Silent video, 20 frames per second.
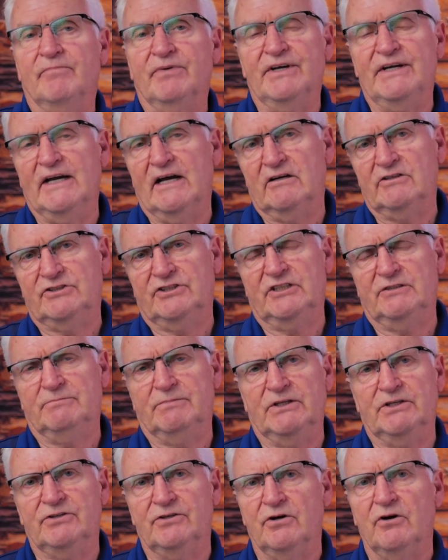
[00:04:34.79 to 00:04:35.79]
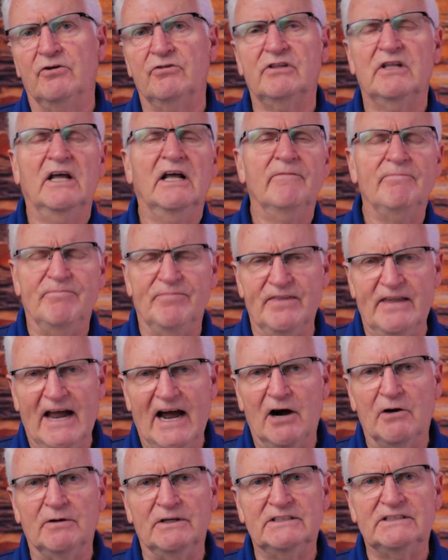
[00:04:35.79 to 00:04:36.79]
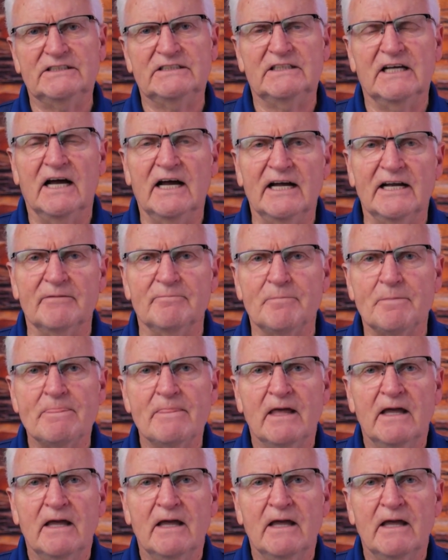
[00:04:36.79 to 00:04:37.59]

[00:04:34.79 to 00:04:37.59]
But now she's betrothed, now it's time.